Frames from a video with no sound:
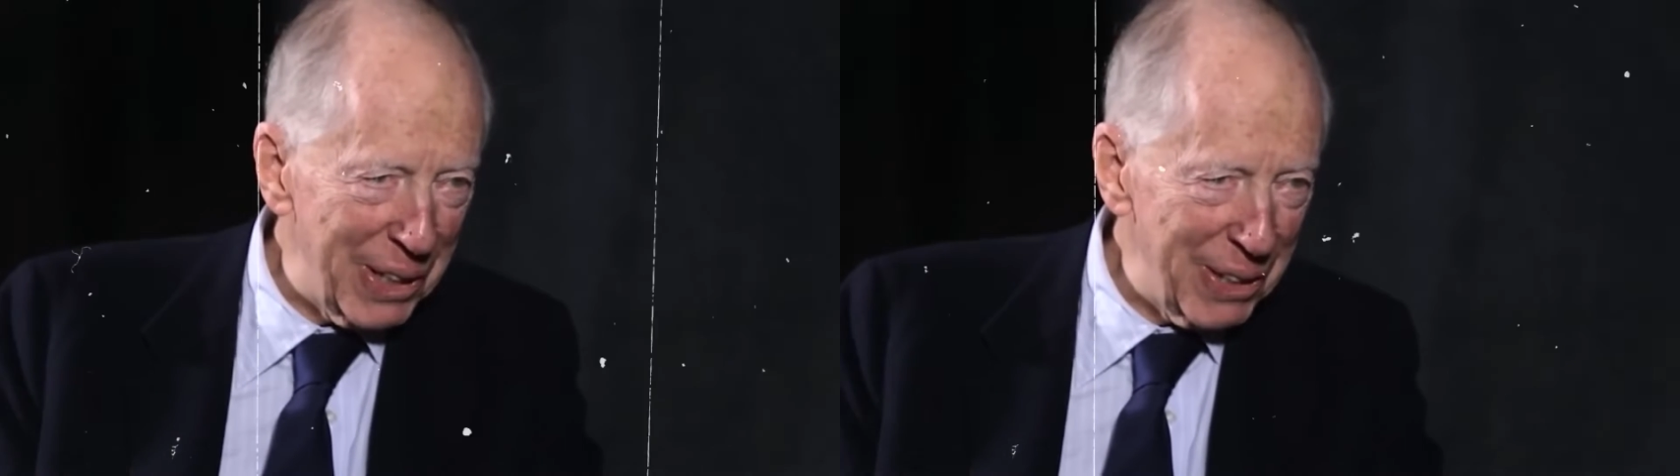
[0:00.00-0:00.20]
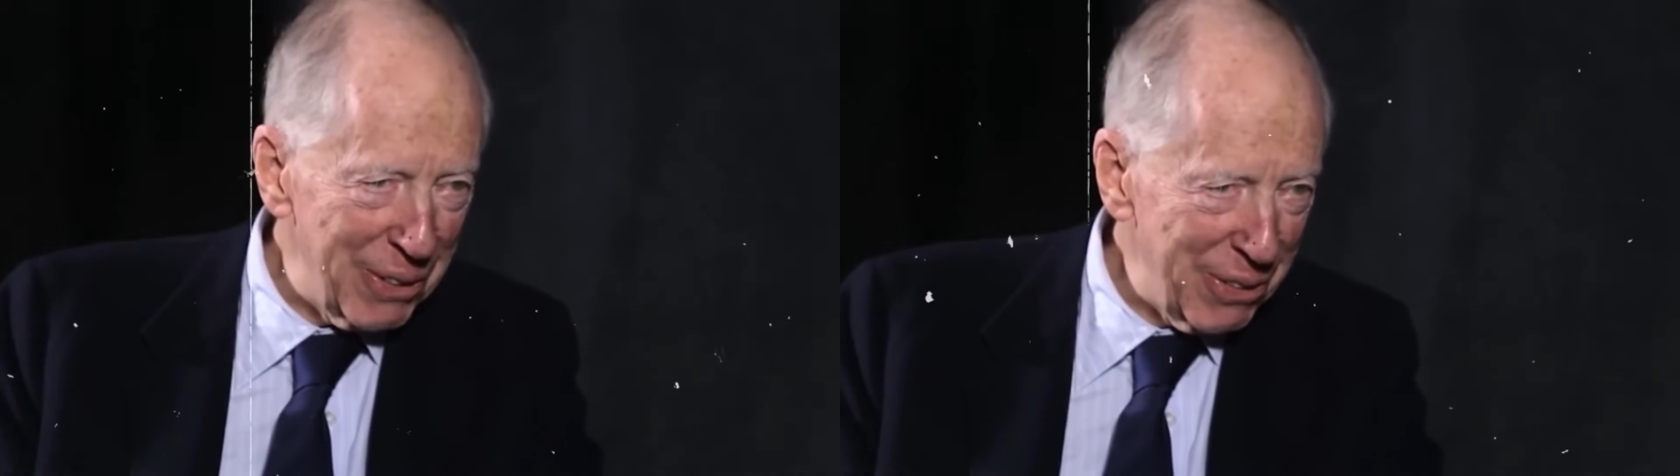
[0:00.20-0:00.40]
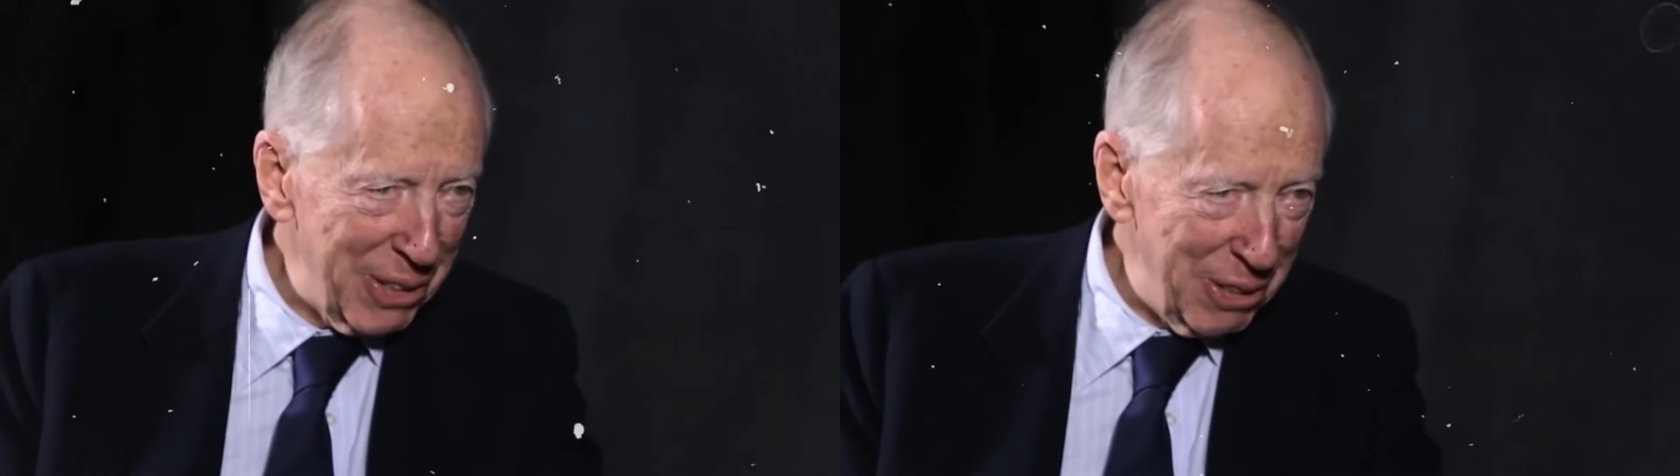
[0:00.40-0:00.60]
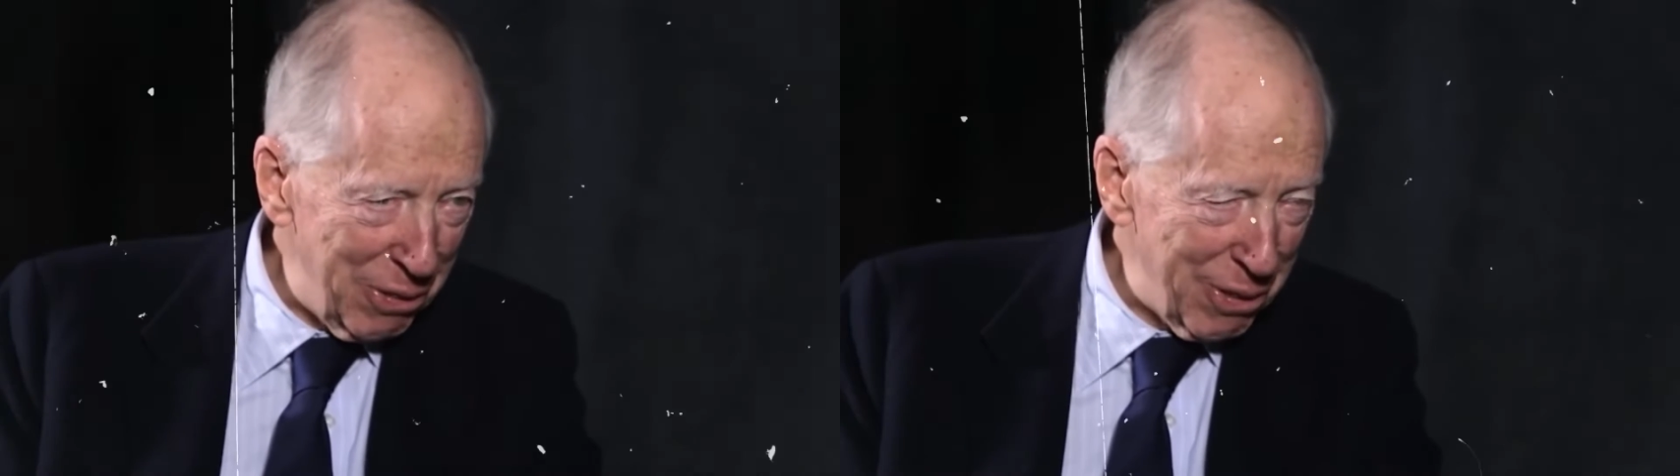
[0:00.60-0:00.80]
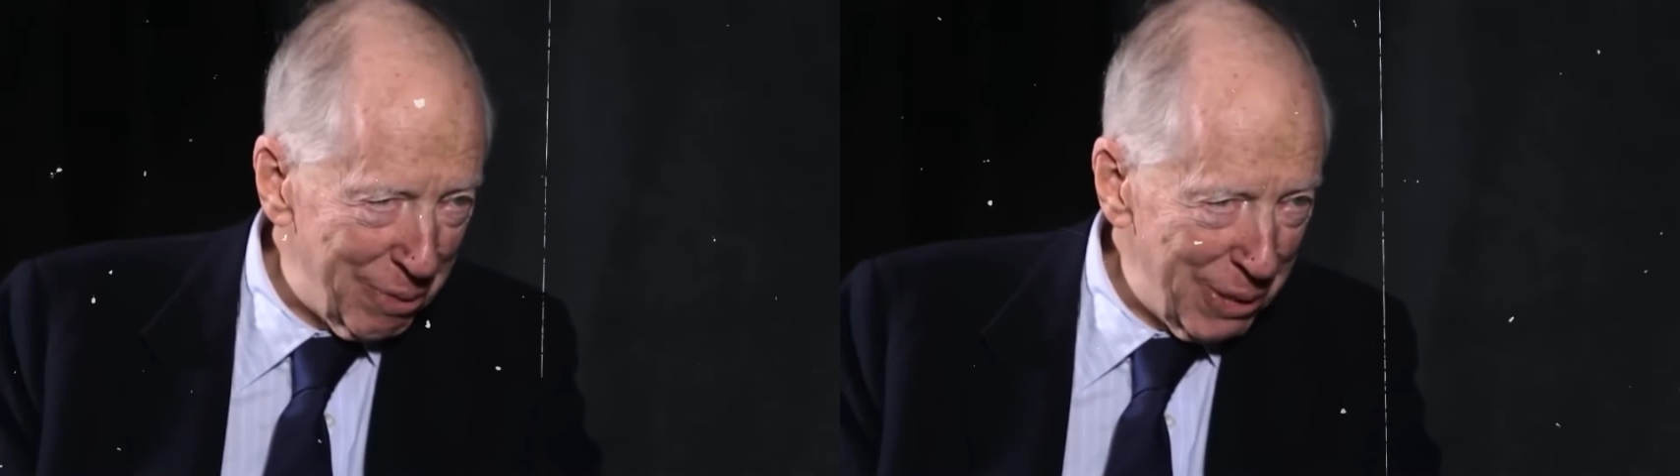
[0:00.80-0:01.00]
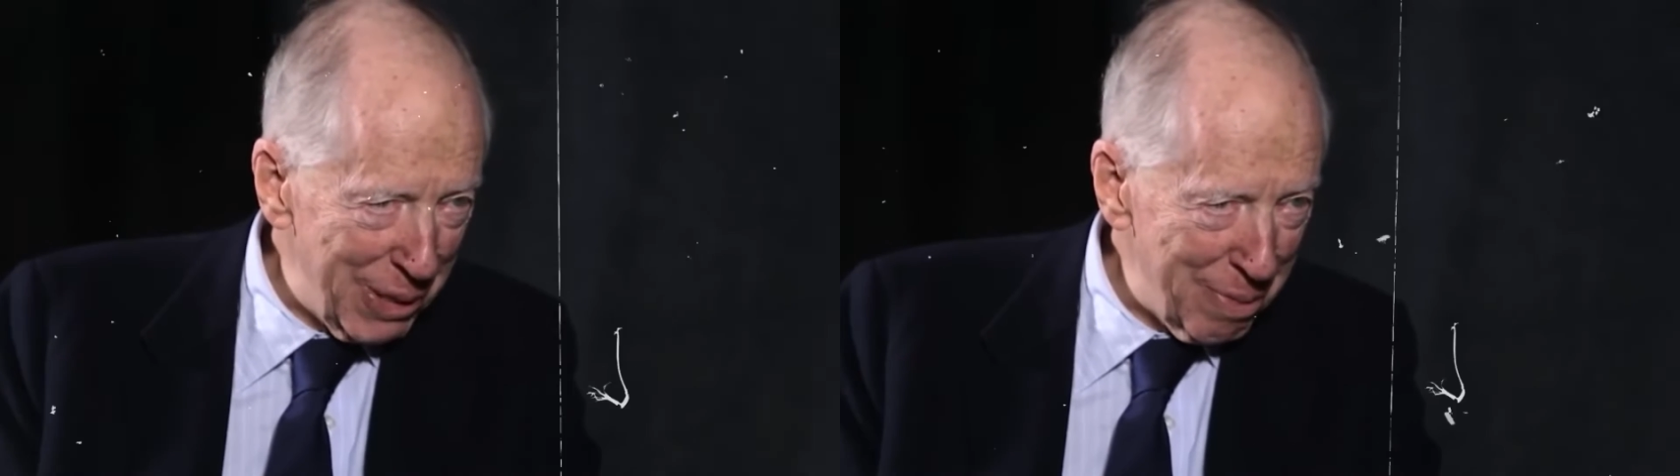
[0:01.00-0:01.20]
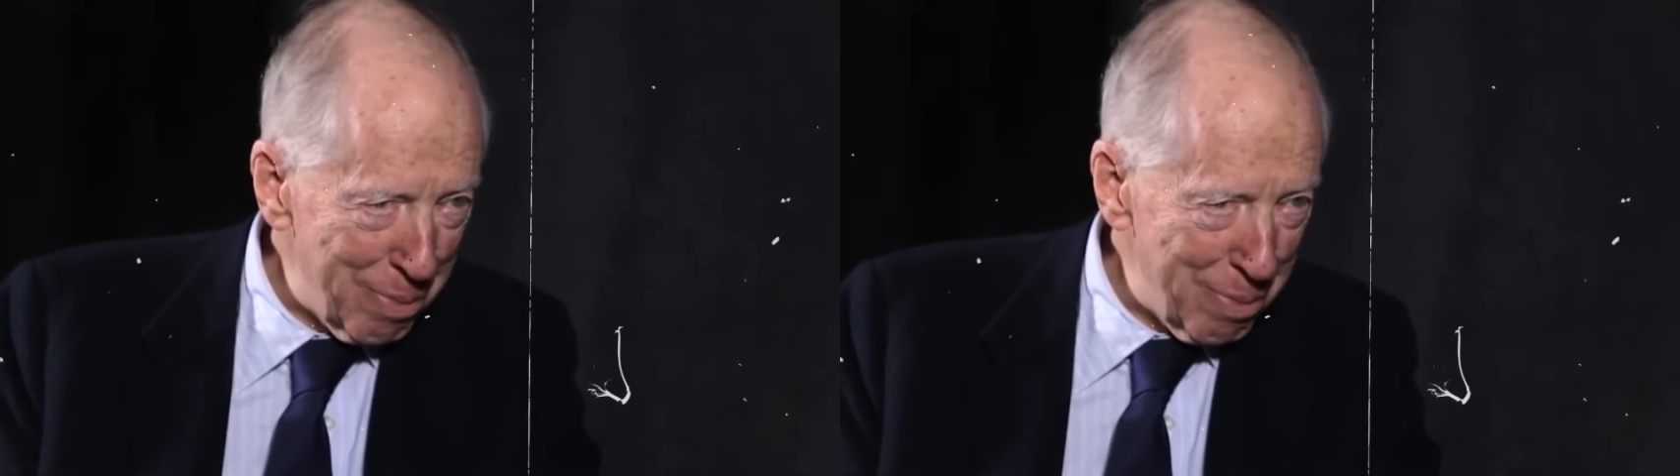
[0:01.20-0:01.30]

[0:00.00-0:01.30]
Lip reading: of nation building,